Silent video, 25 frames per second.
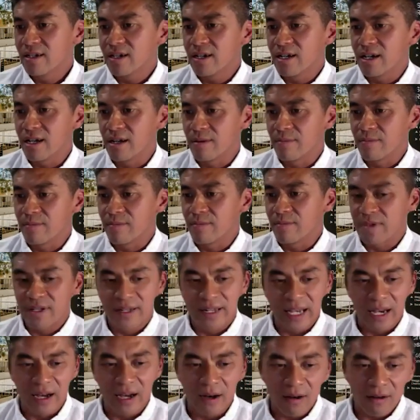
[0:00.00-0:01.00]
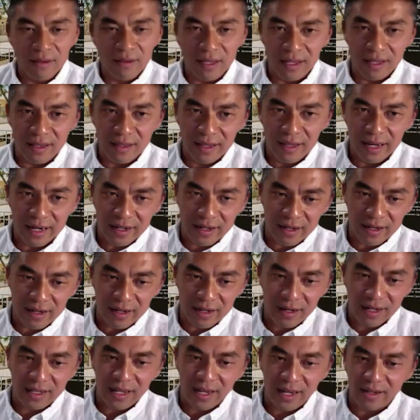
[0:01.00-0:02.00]
um, now that
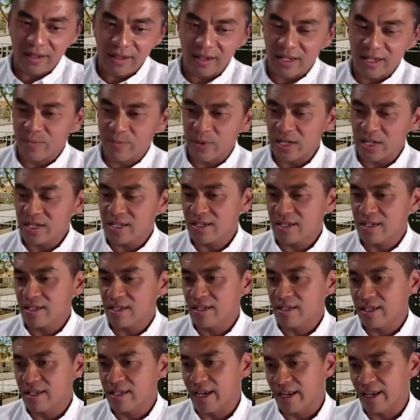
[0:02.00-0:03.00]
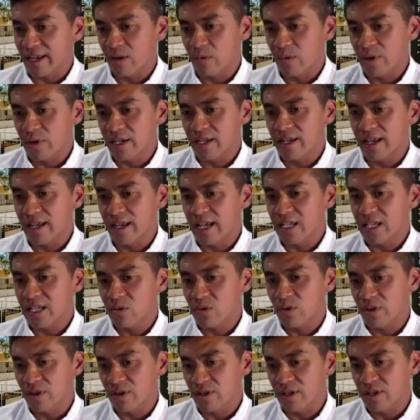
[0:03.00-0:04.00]
Lactococcus lactis expresses the SAGA, we can ask
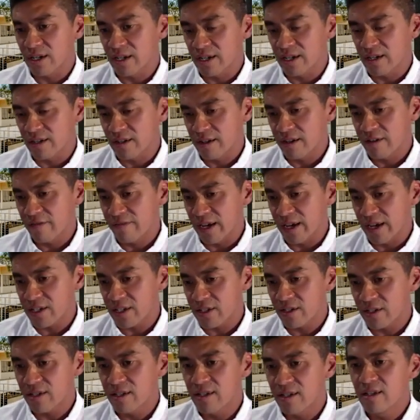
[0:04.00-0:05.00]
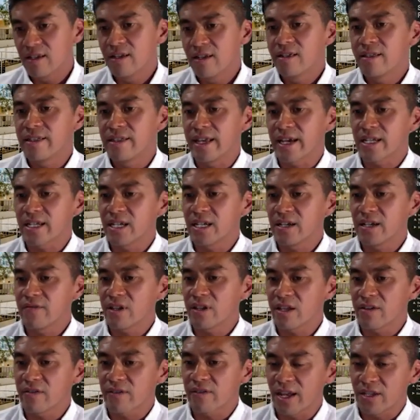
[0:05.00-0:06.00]
whether it affects the
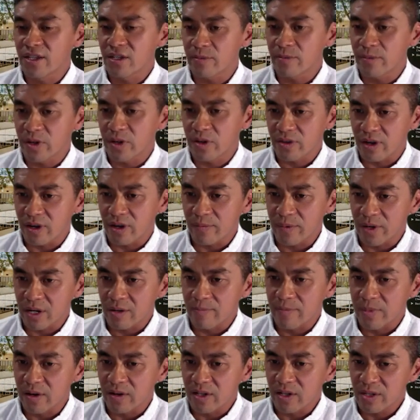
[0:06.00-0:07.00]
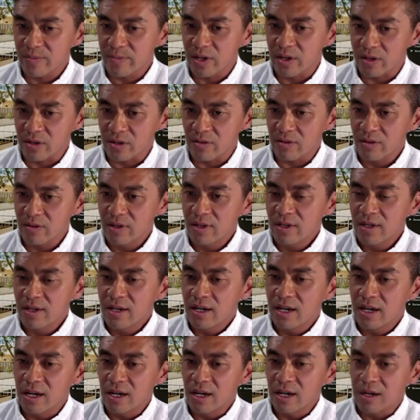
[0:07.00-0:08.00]
activity of cancer immunotherapy in a mouse model.
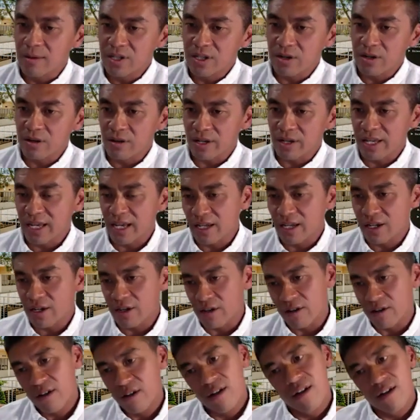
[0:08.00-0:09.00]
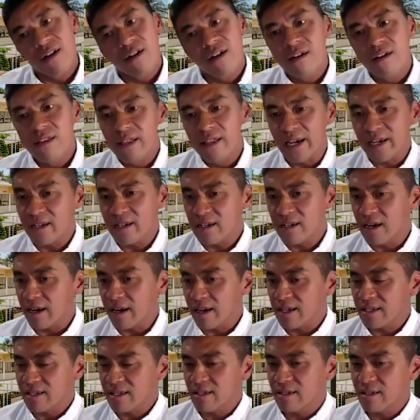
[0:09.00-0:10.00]
Um, so again, here,
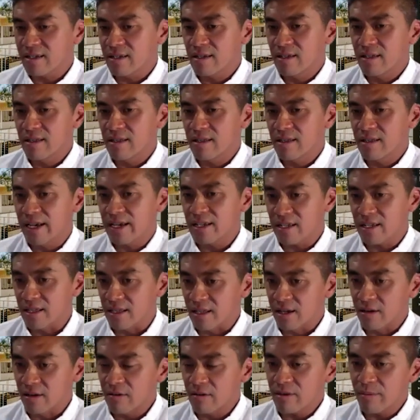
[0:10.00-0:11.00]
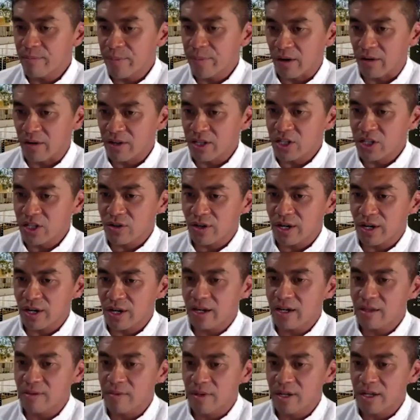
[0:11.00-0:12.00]
Lactococcus lactis alone, the parent
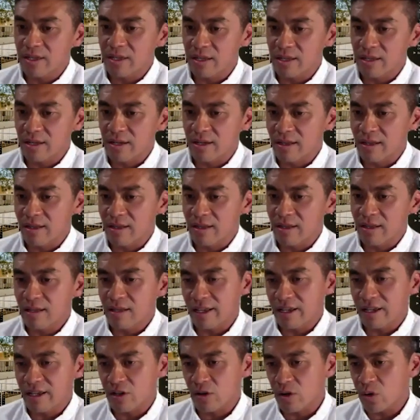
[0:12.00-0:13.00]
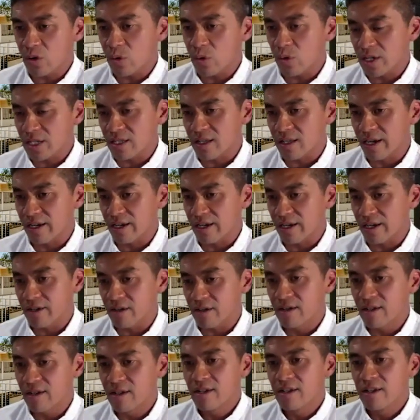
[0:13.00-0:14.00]
strain the, in the like turquoise line here,
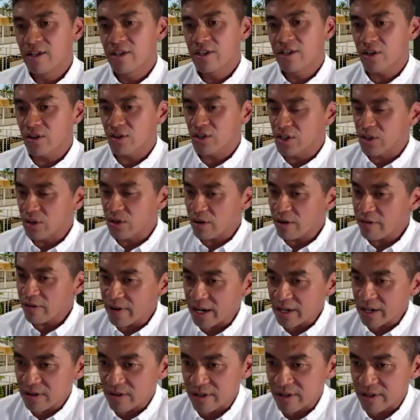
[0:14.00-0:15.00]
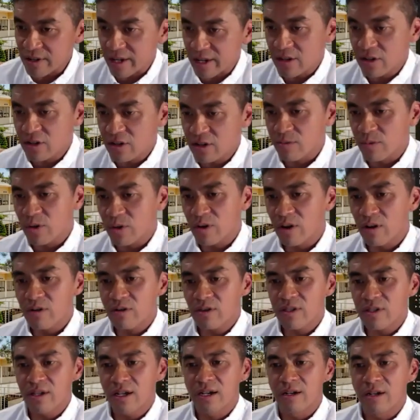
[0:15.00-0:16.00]
shows no effect on tumor
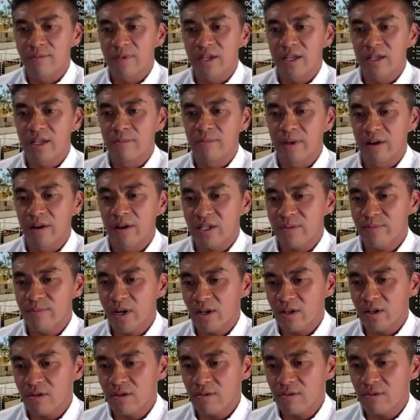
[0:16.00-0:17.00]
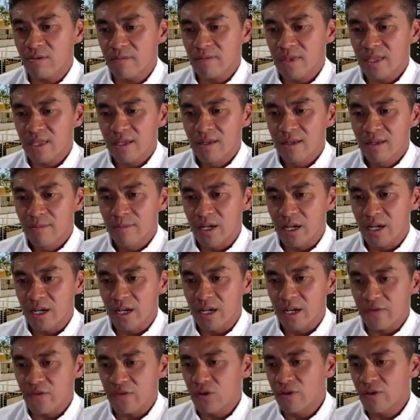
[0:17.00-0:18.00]
growth um, in a mouse model. But
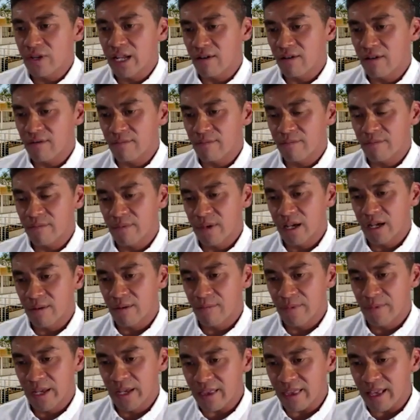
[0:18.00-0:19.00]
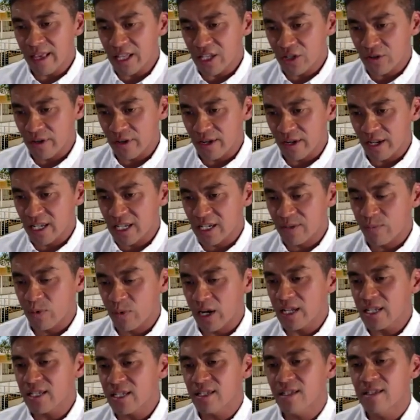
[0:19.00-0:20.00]
if you now uh, make that strain
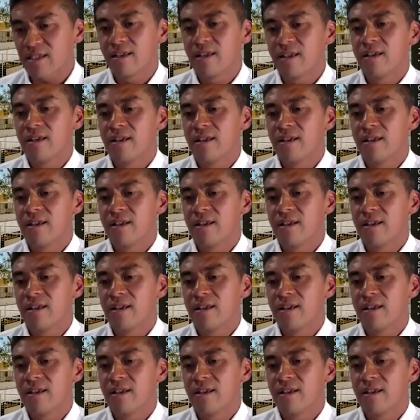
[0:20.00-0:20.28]
express